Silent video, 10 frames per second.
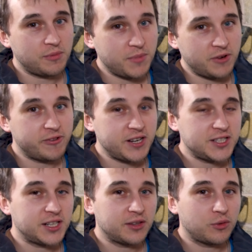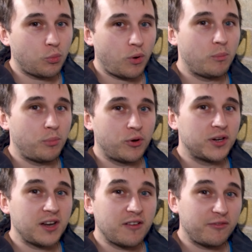reaching the
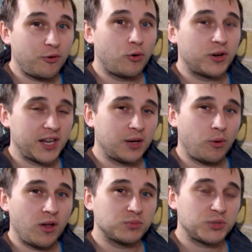1.4 kilowatts,